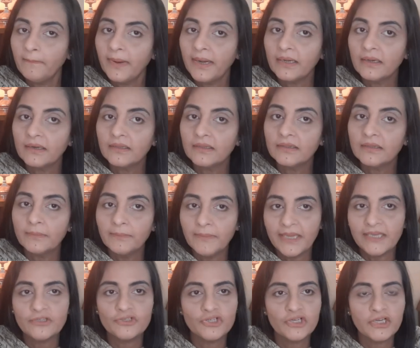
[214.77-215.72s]
but the
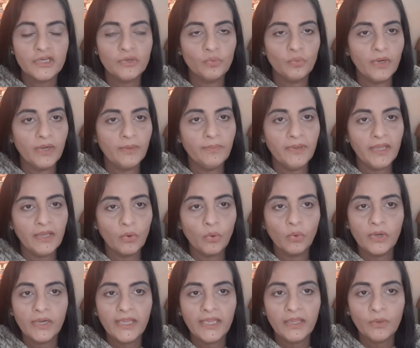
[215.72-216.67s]
main sheet will be
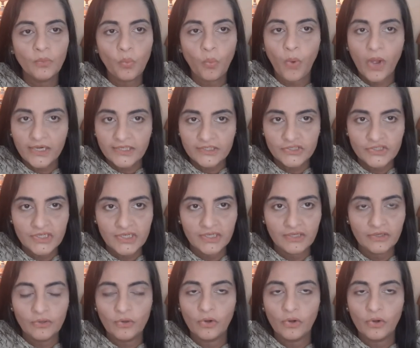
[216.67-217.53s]
only one sheet.